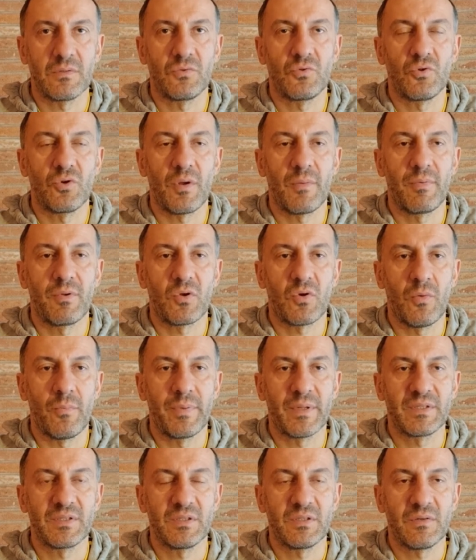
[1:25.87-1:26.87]
durable
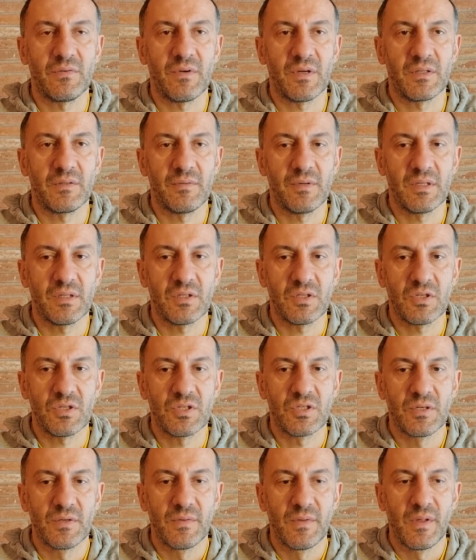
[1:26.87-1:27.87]
competitive
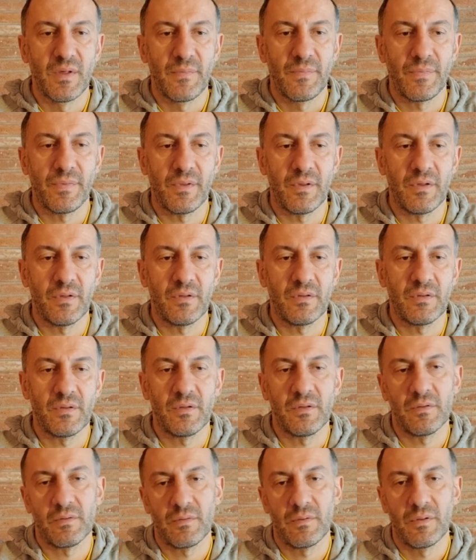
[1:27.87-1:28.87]
advantage,
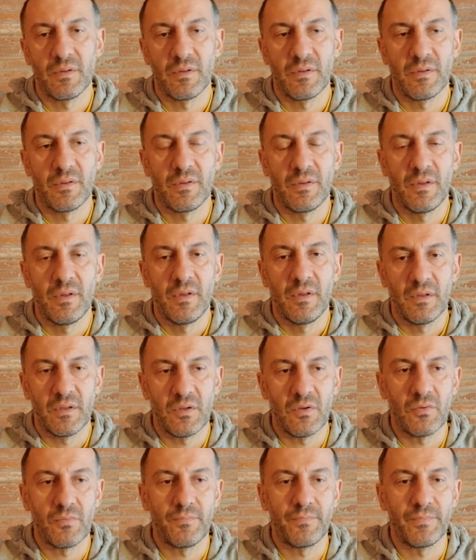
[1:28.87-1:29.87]
and
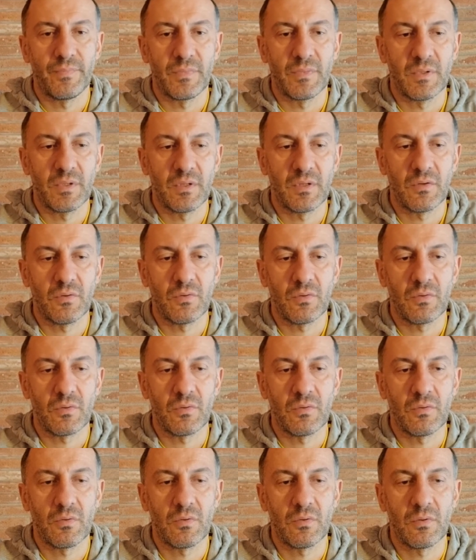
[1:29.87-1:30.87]
you
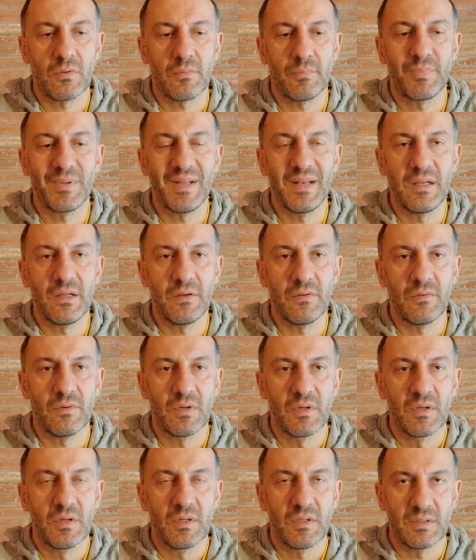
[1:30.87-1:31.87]
believe
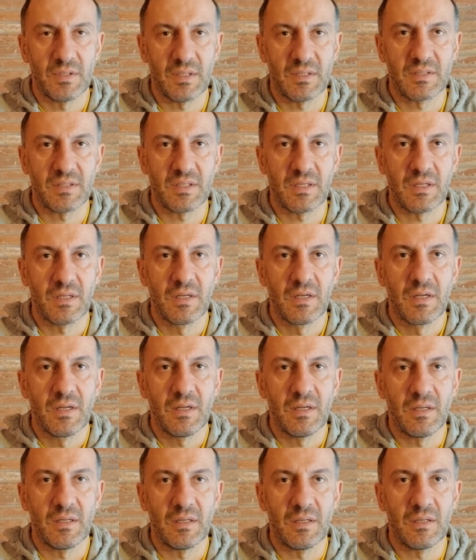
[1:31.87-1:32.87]

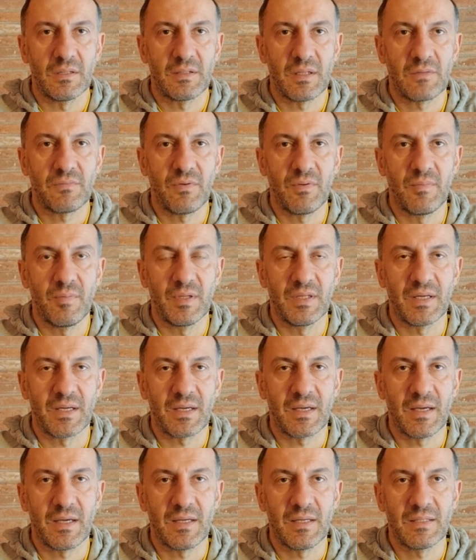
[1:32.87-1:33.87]
that will be the
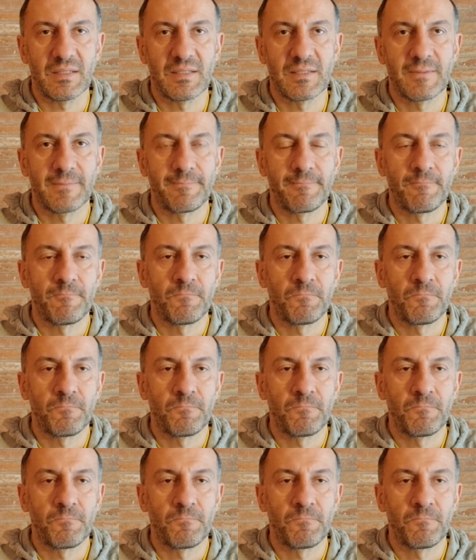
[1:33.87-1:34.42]
case.